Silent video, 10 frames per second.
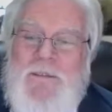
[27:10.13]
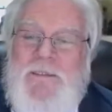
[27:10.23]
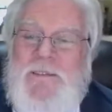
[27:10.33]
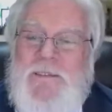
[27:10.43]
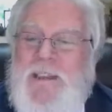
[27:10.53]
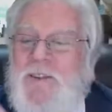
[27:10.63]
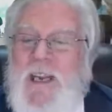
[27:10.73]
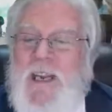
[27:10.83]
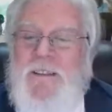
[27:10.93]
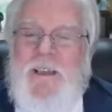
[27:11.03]
get
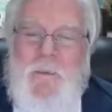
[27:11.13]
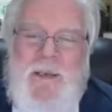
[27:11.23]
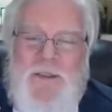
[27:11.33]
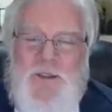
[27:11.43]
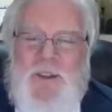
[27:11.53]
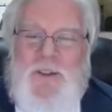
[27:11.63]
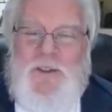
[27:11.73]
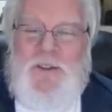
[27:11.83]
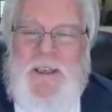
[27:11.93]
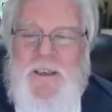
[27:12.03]
excited, come in as an
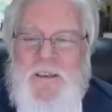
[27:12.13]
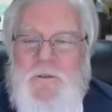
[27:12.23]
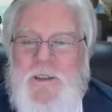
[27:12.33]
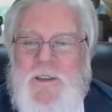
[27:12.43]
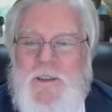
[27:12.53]
executive,